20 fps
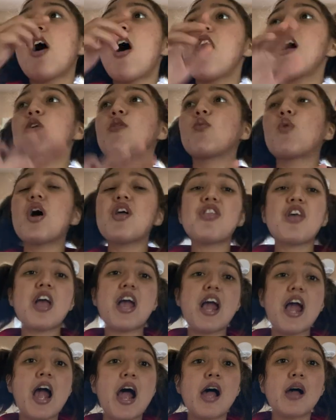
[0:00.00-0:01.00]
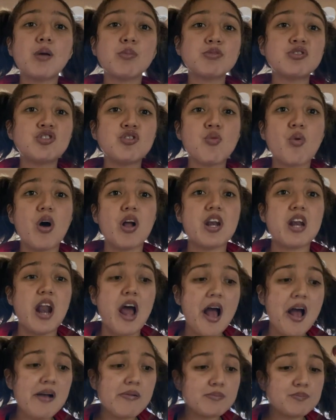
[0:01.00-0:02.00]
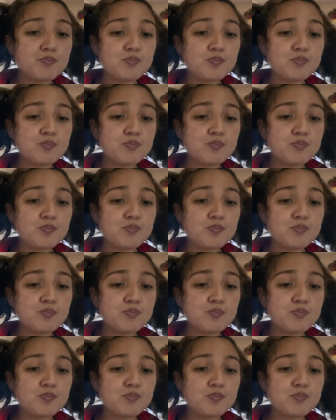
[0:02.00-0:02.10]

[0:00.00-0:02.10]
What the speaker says: And whether it helps you or not,